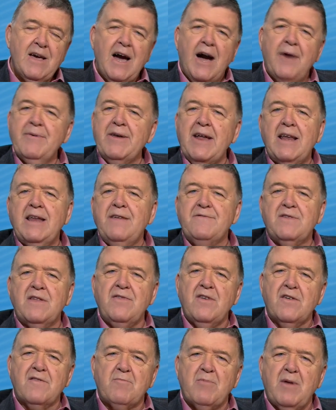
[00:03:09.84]
when I lived in
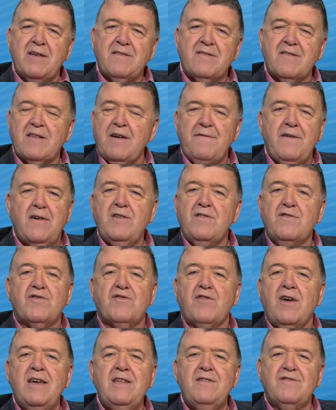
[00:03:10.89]
those places, I found it
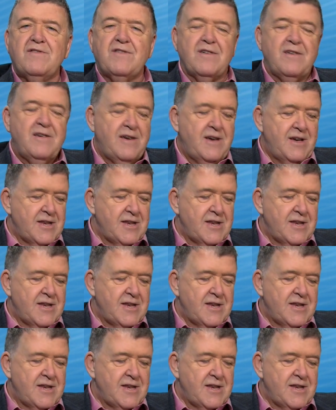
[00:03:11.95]
strange to,